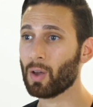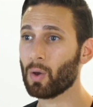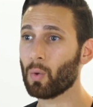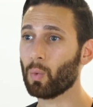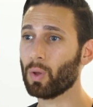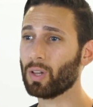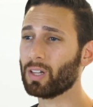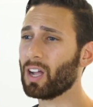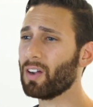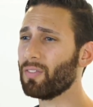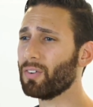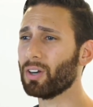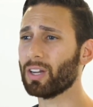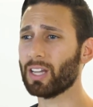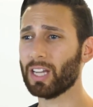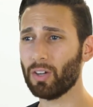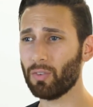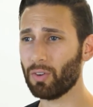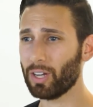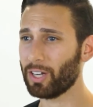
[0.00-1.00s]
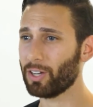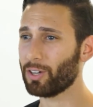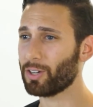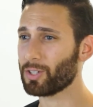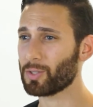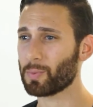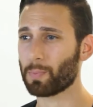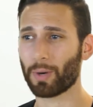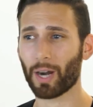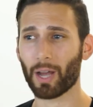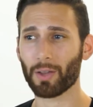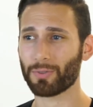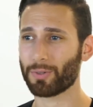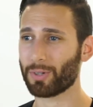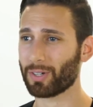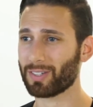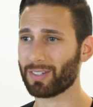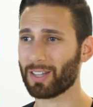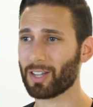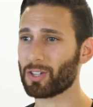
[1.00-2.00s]
We'll cover e-readers, browser
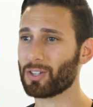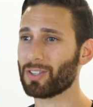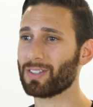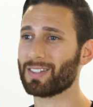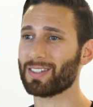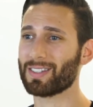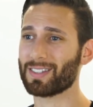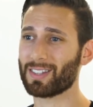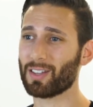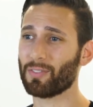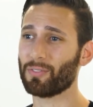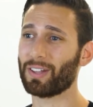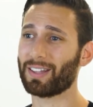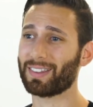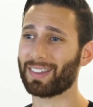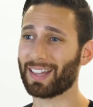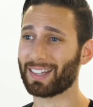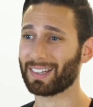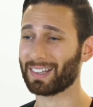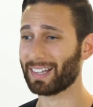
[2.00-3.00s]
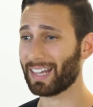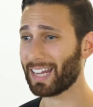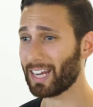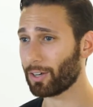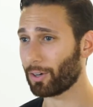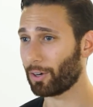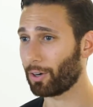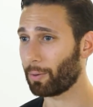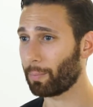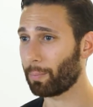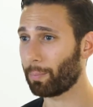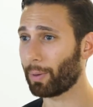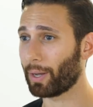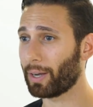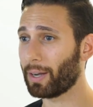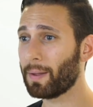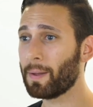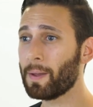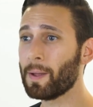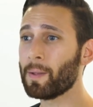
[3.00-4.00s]
extensions, and stuff like that later,
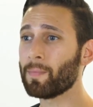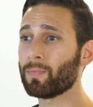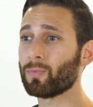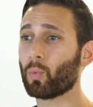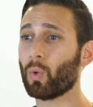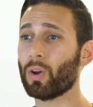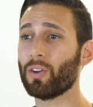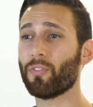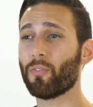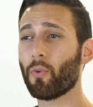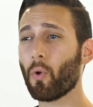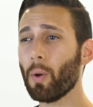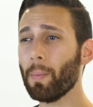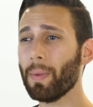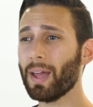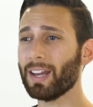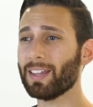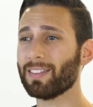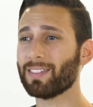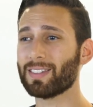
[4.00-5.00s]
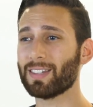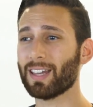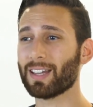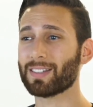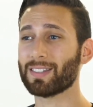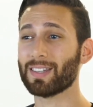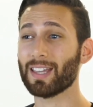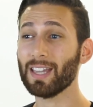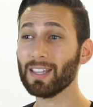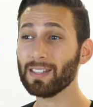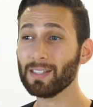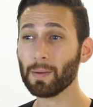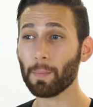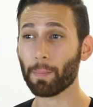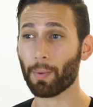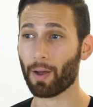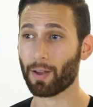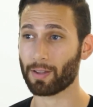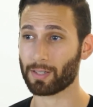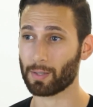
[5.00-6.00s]
but when formatting the text isn't
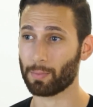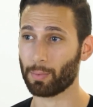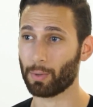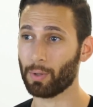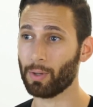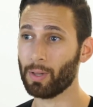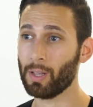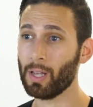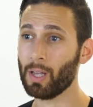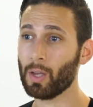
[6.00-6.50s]
possible,